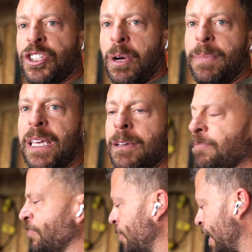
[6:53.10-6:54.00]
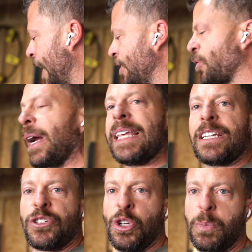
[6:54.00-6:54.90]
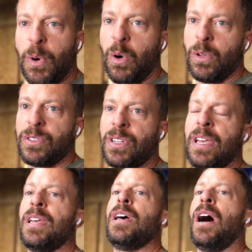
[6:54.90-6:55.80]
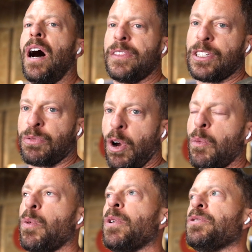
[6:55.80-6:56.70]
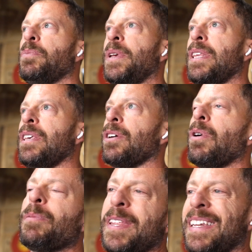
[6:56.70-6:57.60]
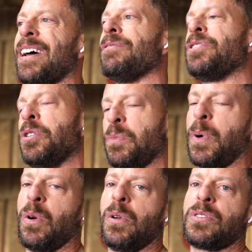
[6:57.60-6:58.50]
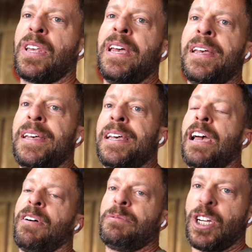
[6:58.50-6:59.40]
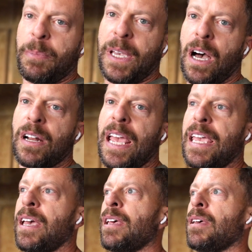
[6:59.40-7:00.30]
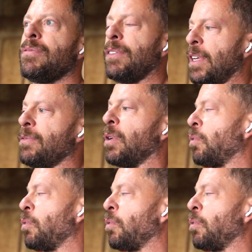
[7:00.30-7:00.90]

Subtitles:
jumping and try to get 2 pulls on this rope, which would be the equivalent of 2 pulls if I'm jumping on a 15-foot